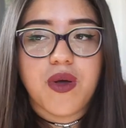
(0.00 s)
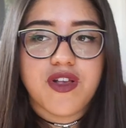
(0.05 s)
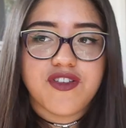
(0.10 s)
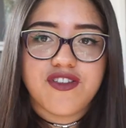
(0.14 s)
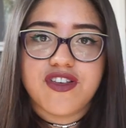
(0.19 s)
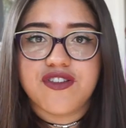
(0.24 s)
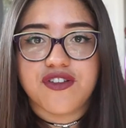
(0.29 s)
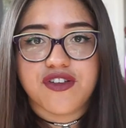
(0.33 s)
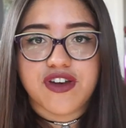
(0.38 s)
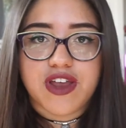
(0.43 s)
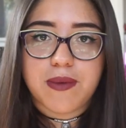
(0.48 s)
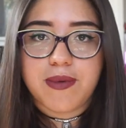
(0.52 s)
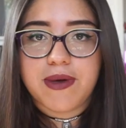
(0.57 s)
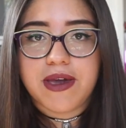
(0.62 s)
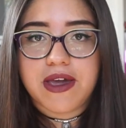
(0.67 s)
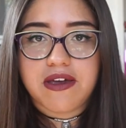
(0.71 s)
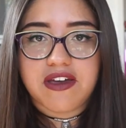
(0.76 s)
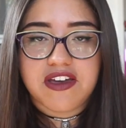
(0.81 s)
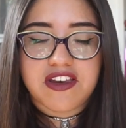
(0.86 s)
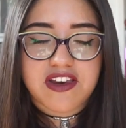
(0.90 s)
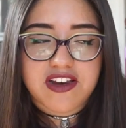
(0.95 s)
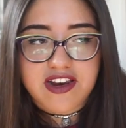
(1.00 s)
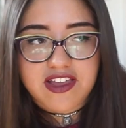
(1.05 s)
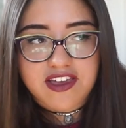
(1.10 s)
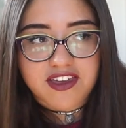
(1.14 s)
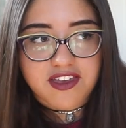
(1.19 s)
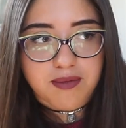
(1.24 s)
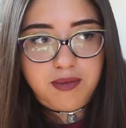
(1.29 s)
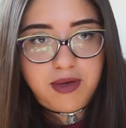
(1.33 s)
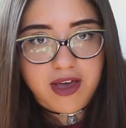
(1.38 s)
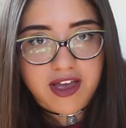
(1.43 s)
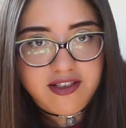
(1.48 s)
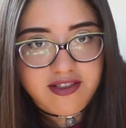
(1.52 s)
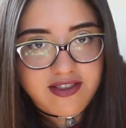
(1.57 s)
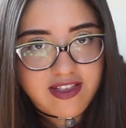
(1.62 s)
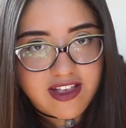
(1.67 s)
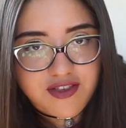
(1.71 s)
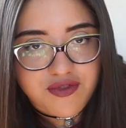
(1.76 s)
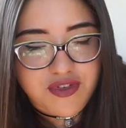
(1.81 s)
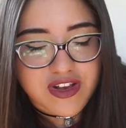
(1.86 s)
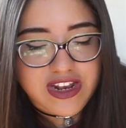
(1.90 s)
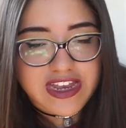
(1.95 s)
when she's on her period and like a person
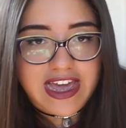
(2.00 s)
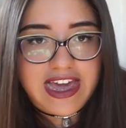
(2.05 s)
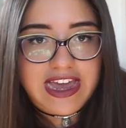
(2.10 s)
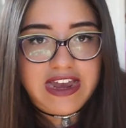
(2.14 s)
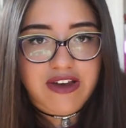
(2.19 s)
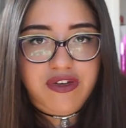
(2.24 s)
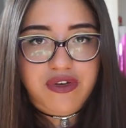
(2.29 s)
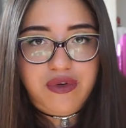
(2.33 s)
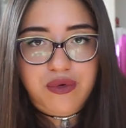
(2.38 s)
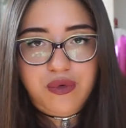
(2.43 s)
that's really angry